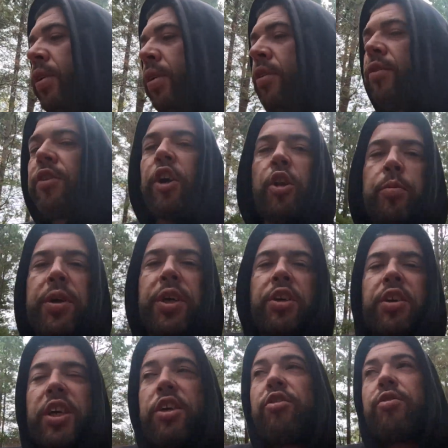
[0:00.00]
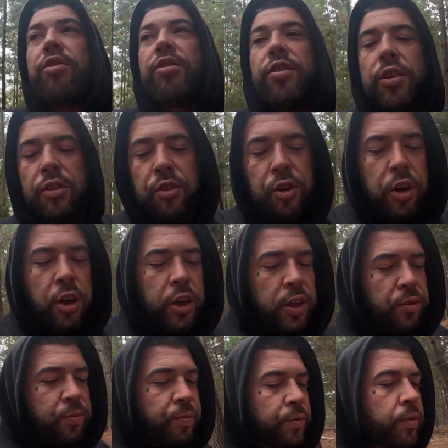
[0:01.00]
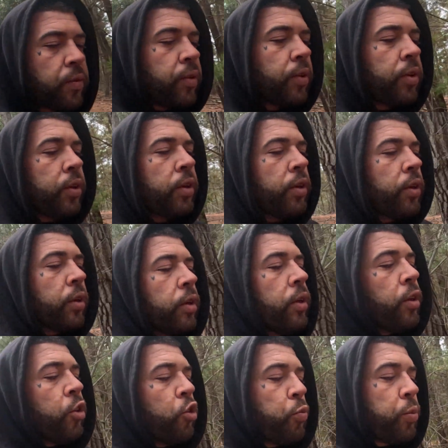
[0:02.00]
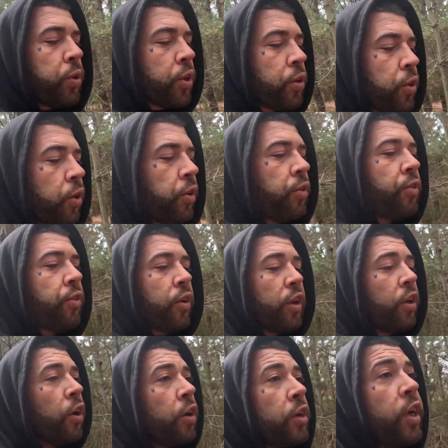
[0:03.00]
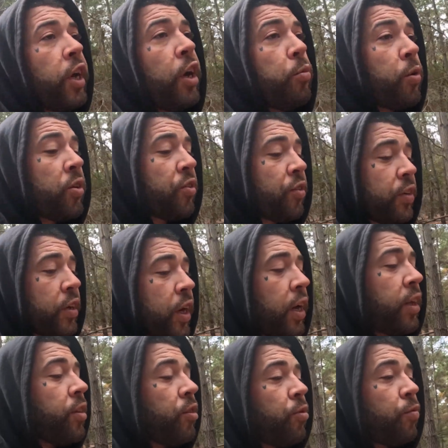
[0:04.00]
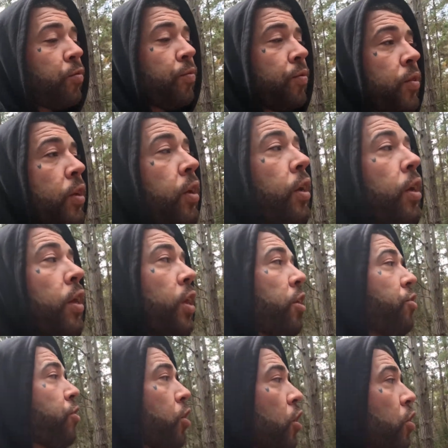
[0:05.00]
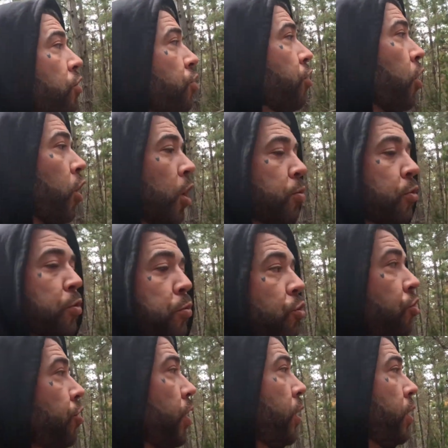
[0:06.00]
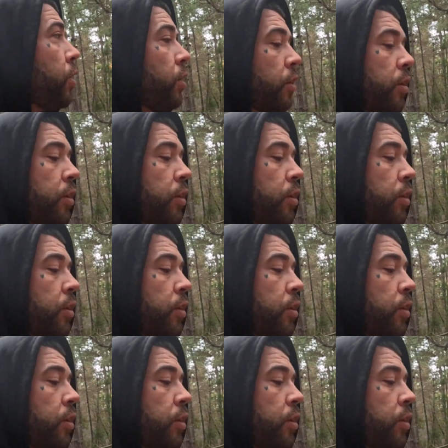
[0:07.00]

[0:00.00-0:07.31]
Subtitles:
It's going to be an interesting journey, because I know, yeah, once again, this is going to stir up some shit.